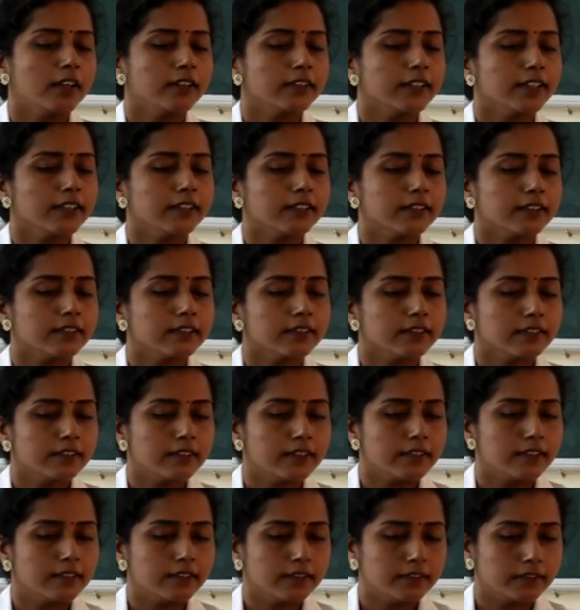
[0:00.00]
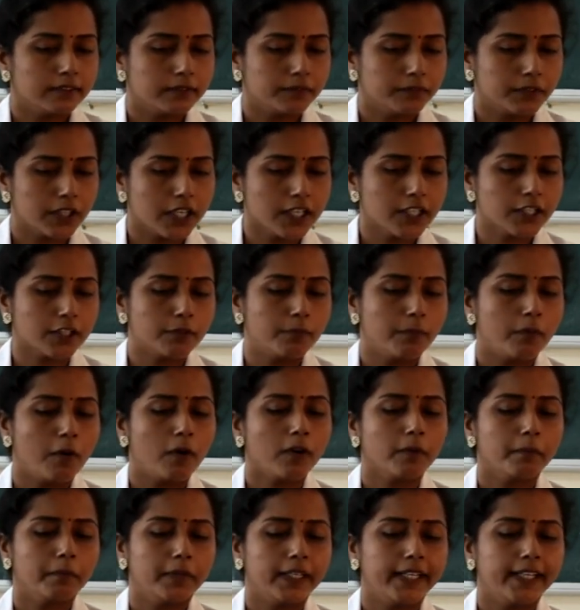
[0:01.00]
Then risk
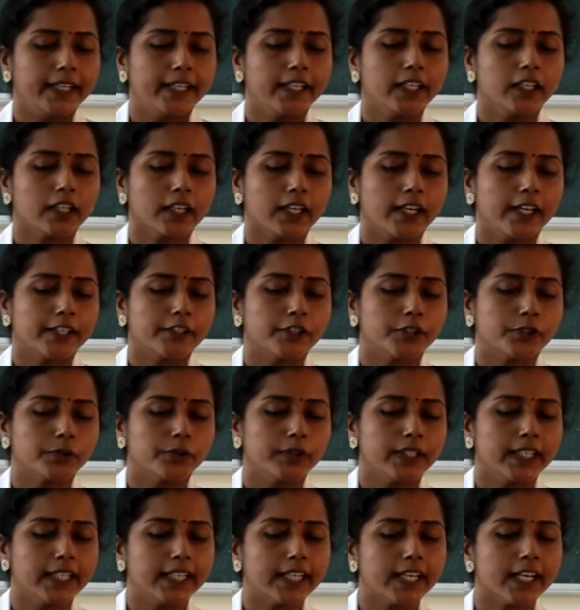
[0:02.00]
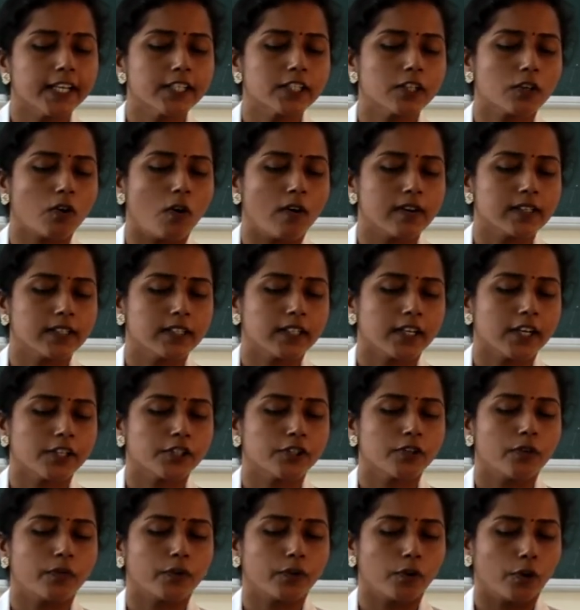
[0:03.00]
for bleeding related to decreased
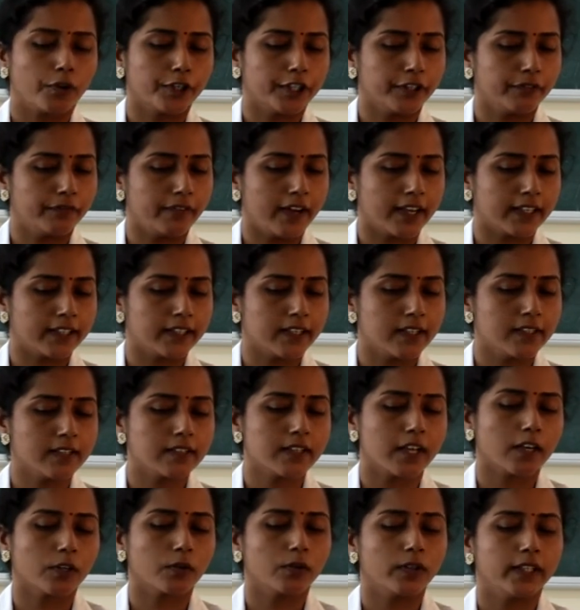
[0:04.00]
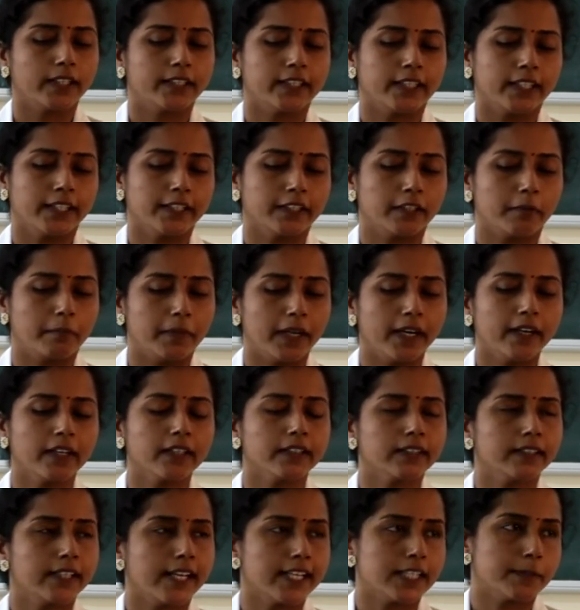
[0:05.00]
concentration of clotting factors circulated in the blood,
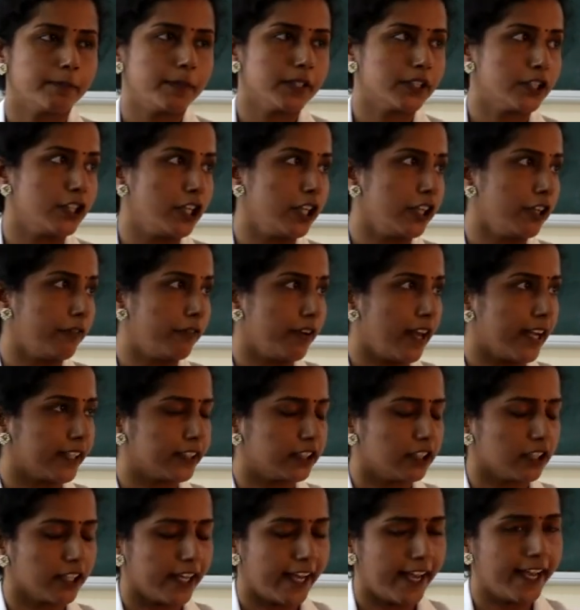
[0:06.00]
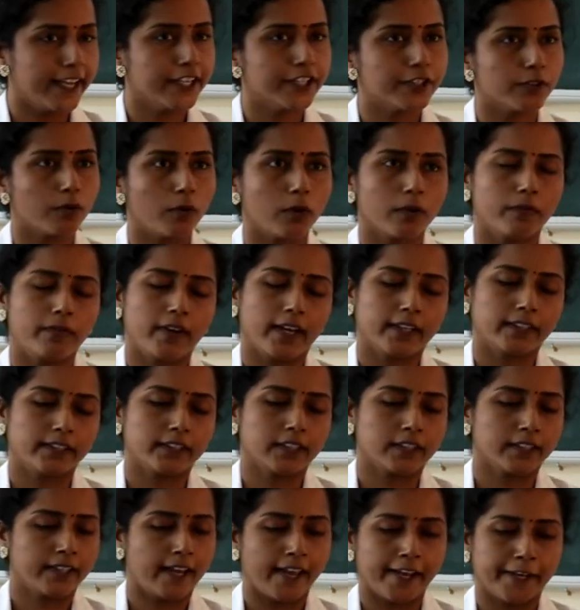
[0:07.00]
especially the factor 8 or
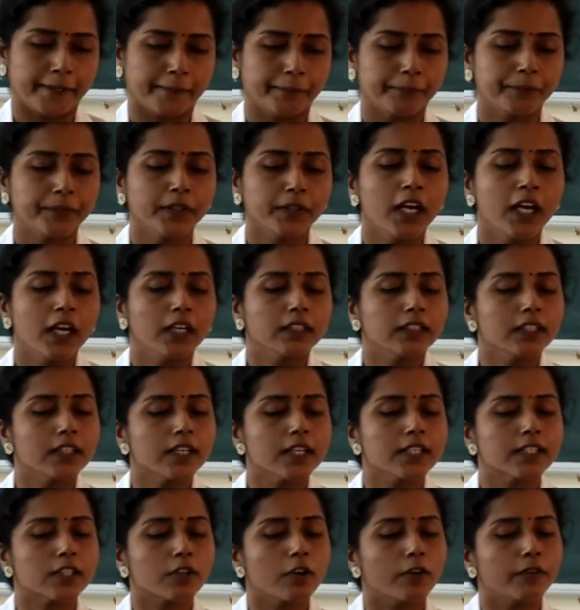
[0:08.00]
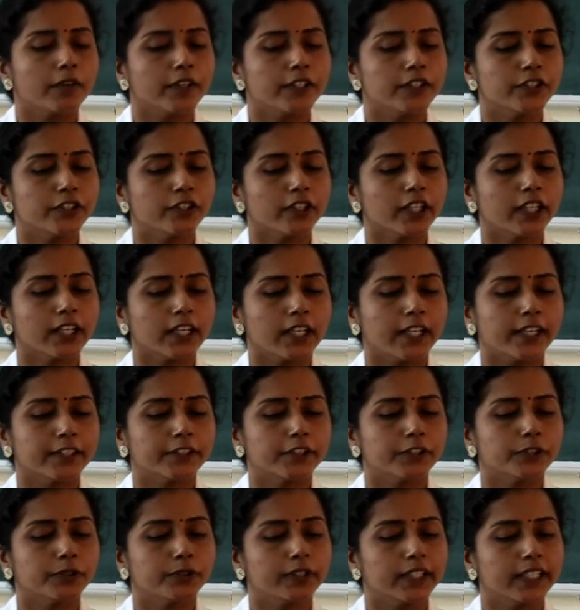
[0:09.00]
factor 9. Then risk of injury
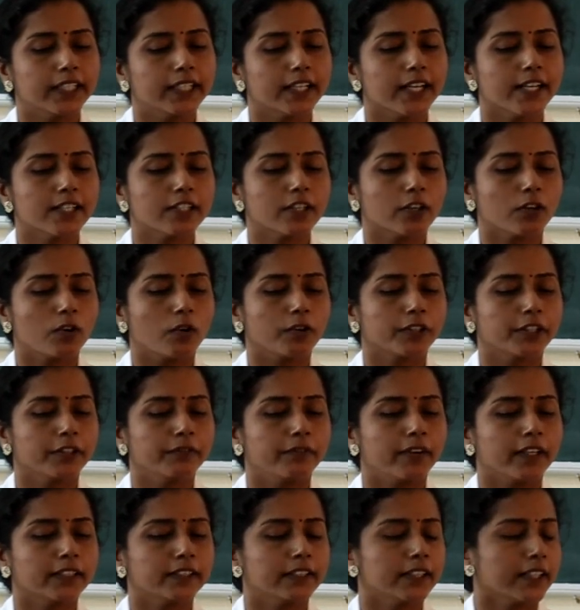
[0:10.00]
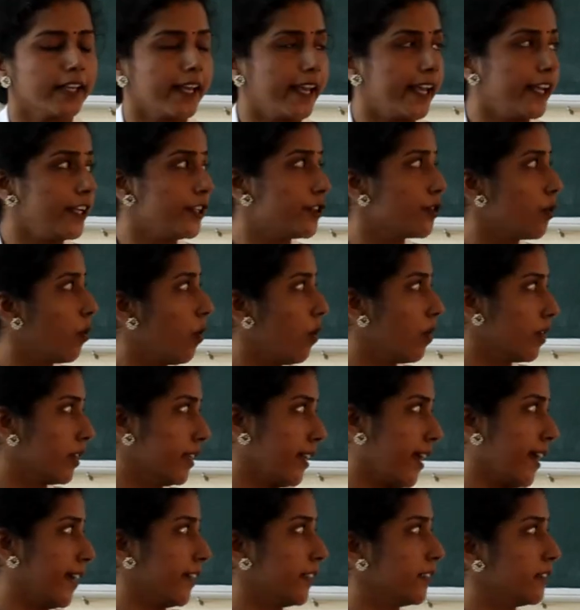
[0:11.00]
related to decreased clotting factor 8 or
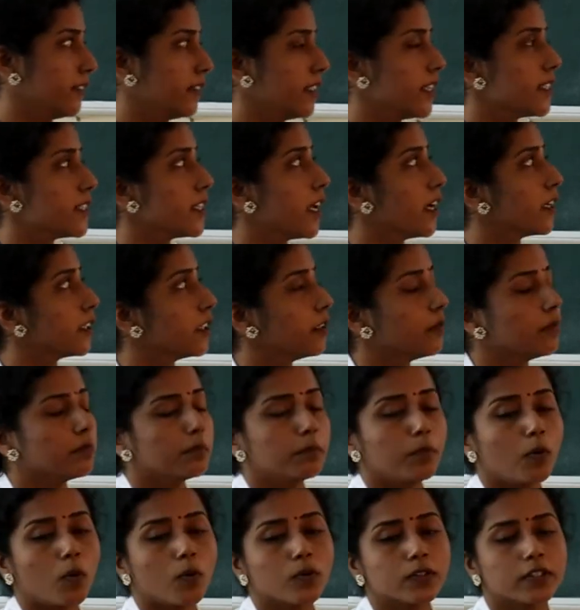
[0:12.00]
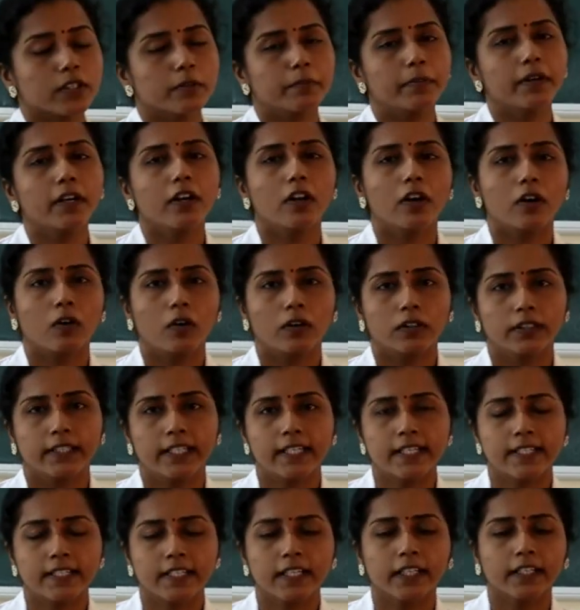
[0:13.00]
9. These are the possible
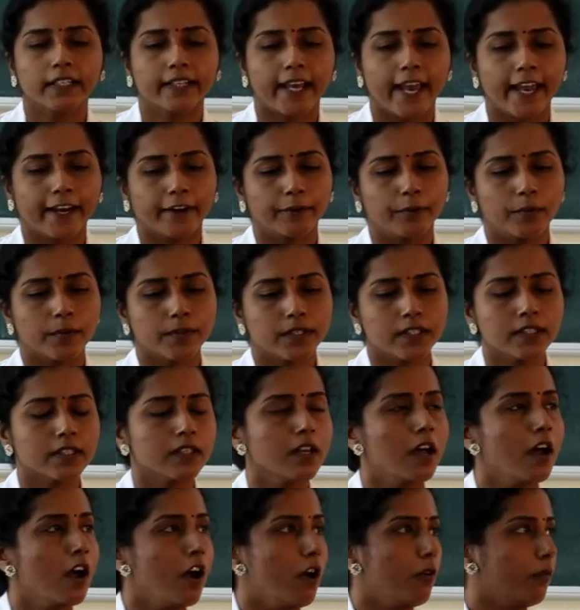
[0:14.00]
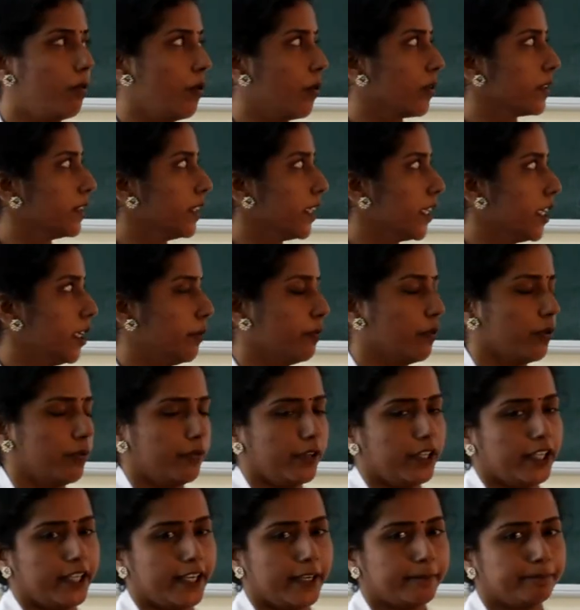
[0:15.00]
nursing diagnosis for the
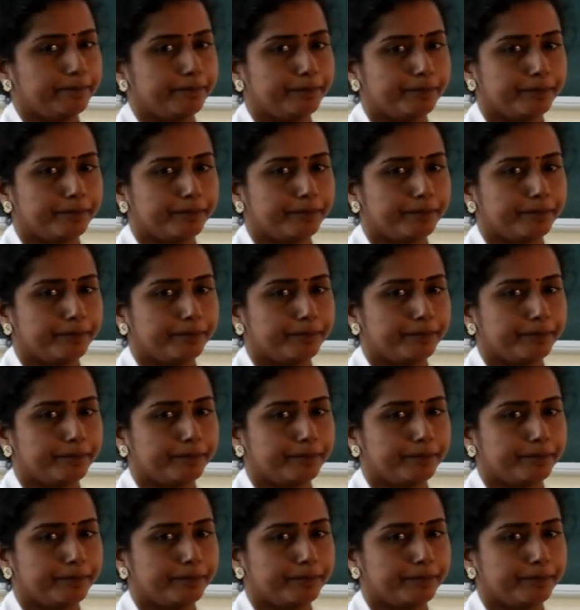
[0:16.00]
hemophilia.